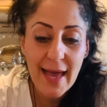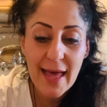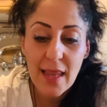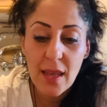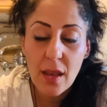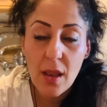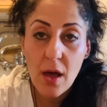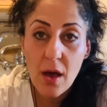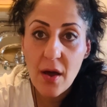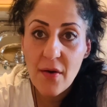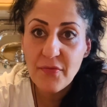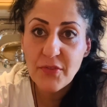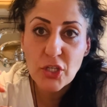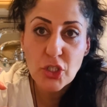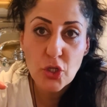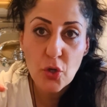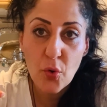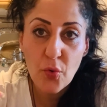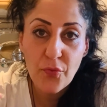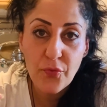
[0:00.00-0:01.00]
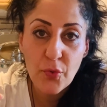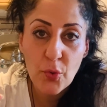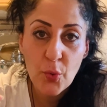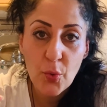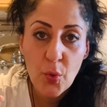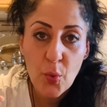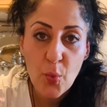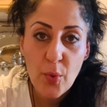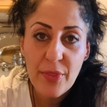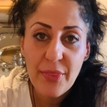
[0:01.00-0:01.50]
I love the tofu
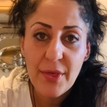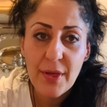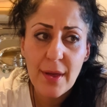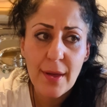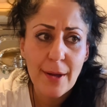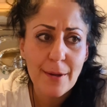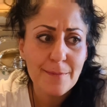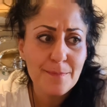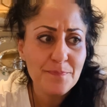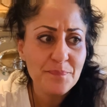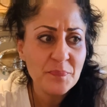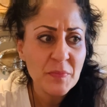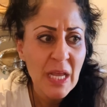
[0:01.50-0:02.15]
with the